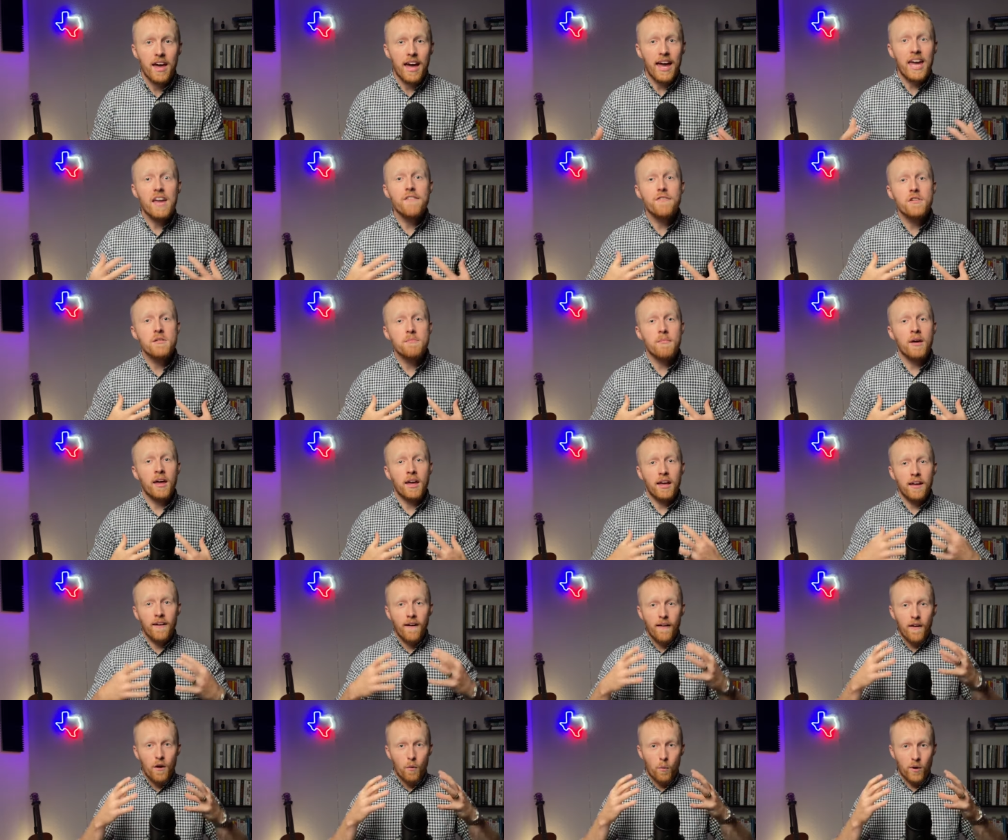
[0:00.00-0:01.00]
Even
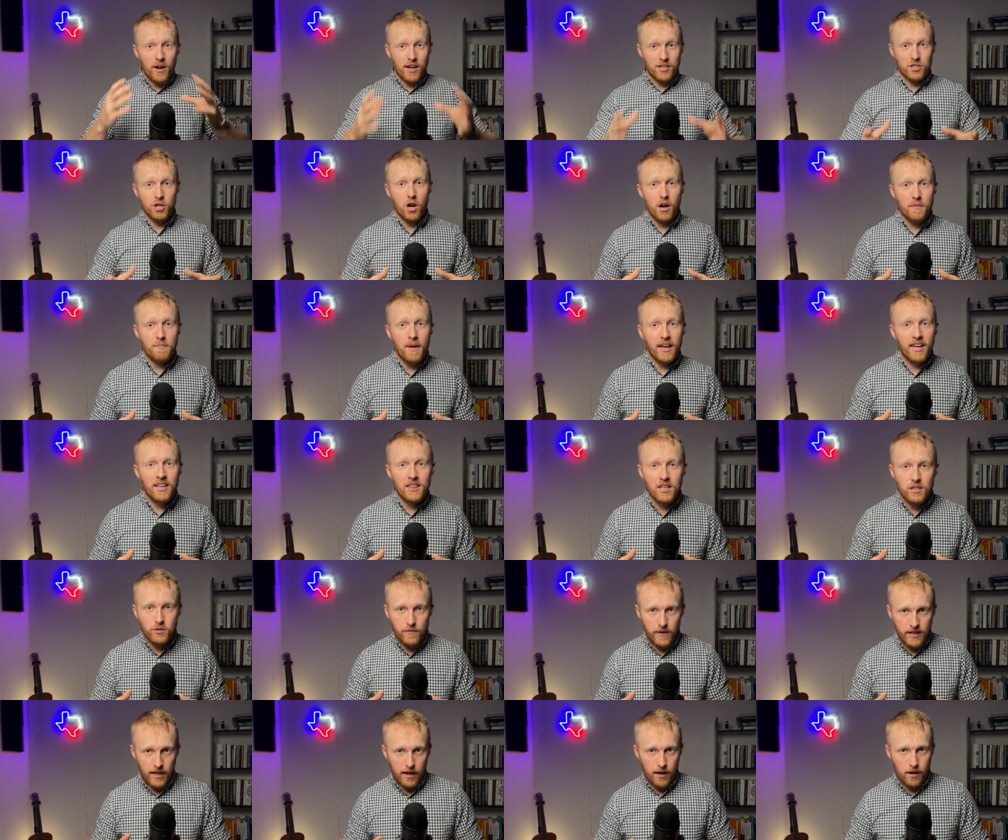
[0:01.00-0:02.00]
me, when I started making
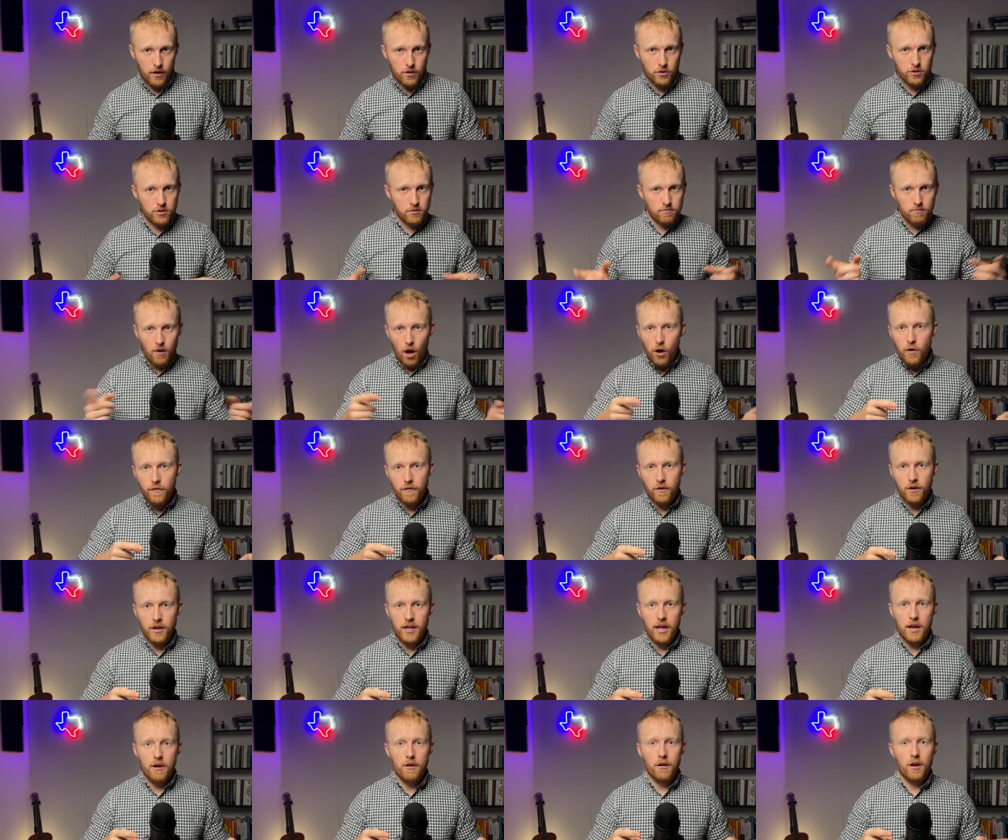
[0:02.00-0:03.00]
these videos over
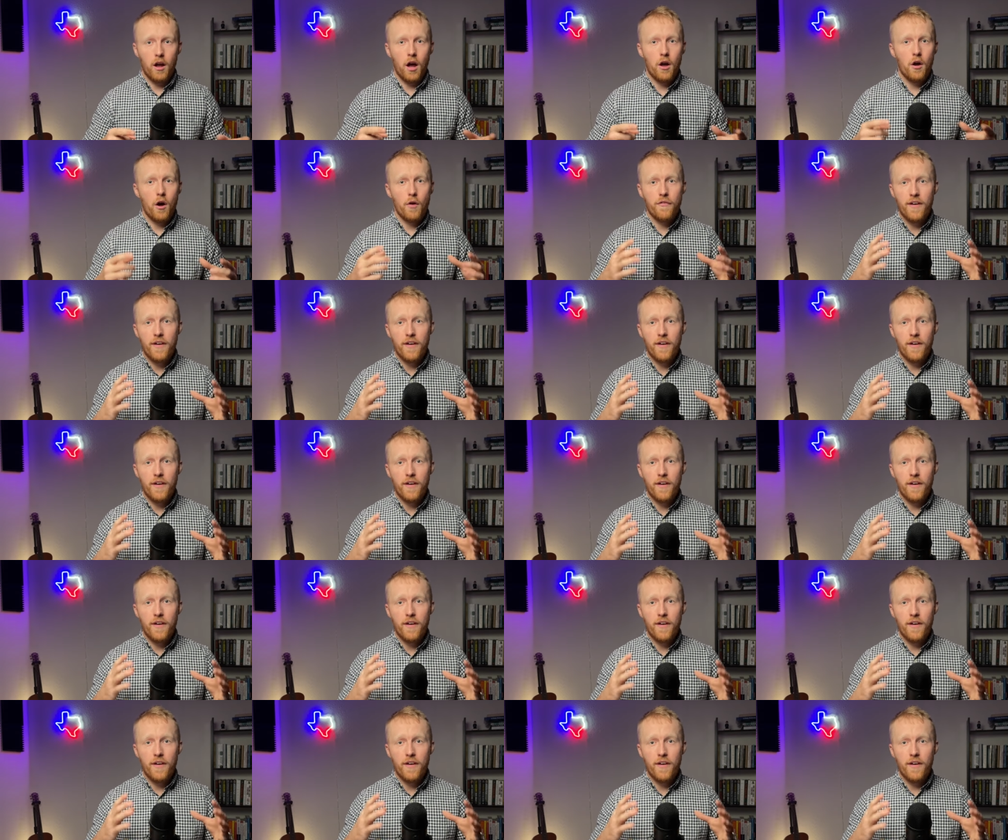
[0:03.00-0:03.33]
a year ago,